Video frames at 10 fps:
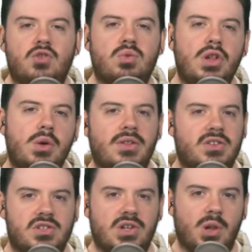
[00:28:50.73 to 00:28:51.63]
is really what
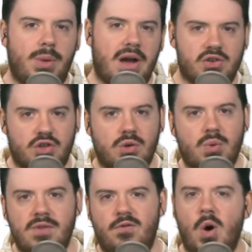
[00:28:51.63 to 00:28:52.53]
this is all about. Is they're
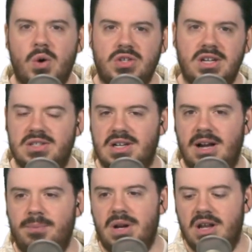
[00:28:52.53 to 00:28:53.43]
refocusing as a
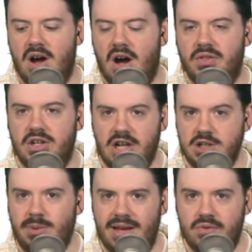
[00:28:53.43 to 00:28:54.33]
company on the
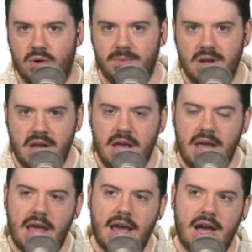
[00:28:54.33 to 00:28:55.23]
touch platform.
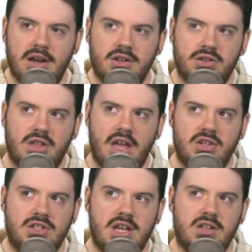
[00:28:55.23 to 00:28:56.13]
Right. And they
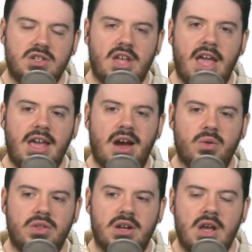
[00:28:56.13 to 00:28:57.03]
said in this
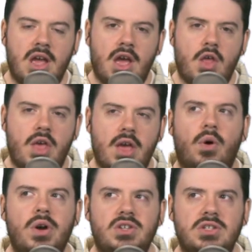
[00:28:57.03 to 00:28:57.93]
hangout that they've
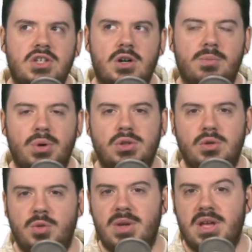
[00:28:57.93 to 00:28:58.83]
always considered
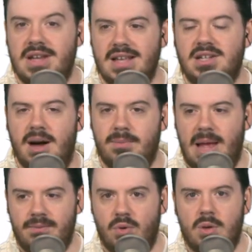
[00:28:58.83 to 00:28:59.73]
Ubuntu to be a desktop
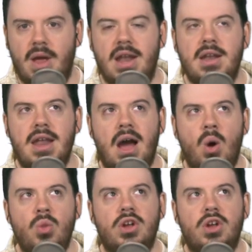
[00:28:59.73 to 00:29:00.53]
platform, and now